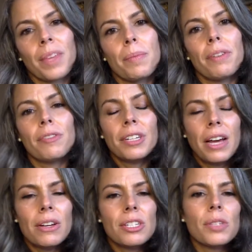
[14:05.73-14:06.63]
But for
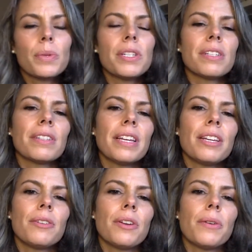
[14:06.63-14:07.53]
now, I just wanted to let
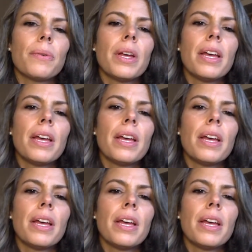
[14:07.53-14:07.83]
you know